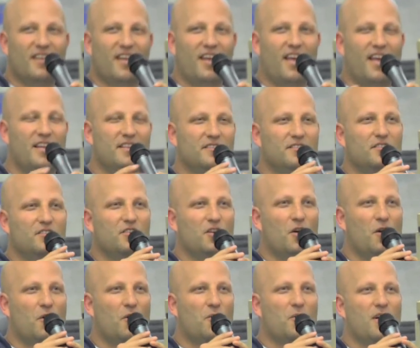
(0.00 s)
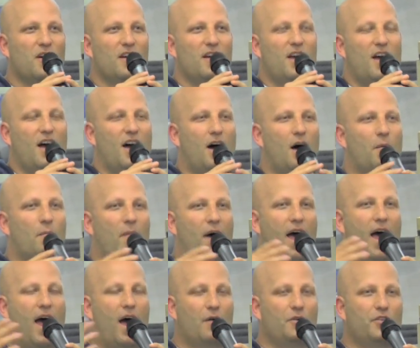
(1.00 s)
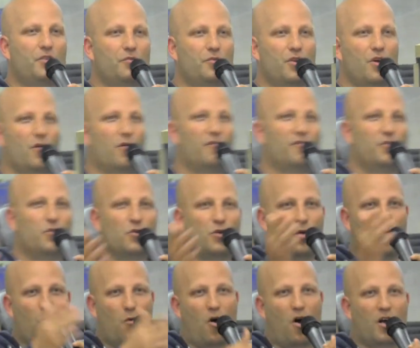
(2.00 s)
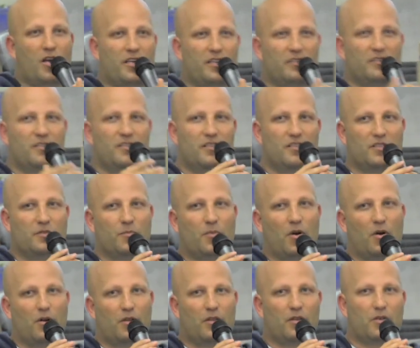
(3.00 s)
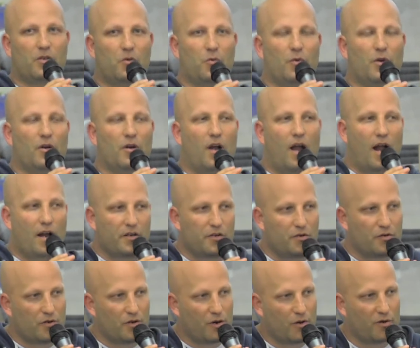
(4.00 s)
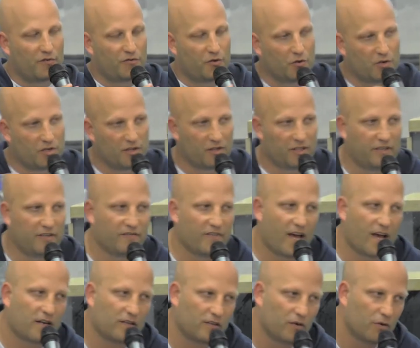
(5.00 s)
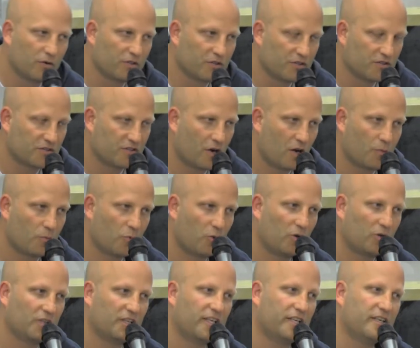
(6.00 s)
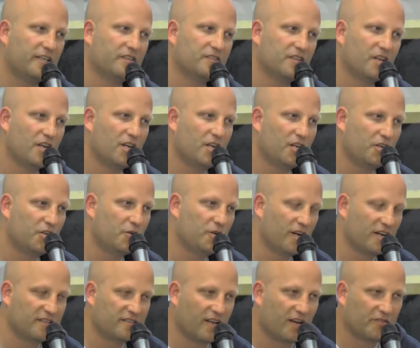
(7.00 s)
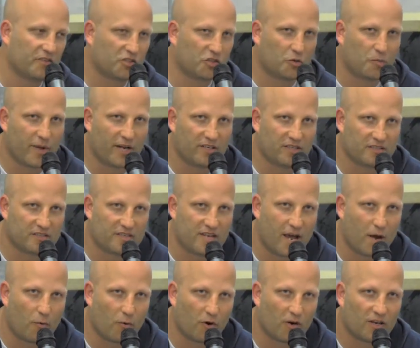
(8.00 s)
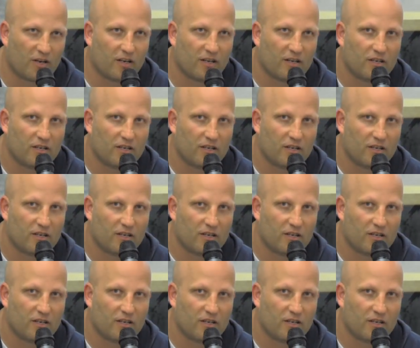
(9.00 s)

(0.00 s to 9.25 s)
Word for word: And so, um, how do you know if you can walk into this part of the career? How do you know if you can leave that and go into the startup world? Is you guys have a tremendous network.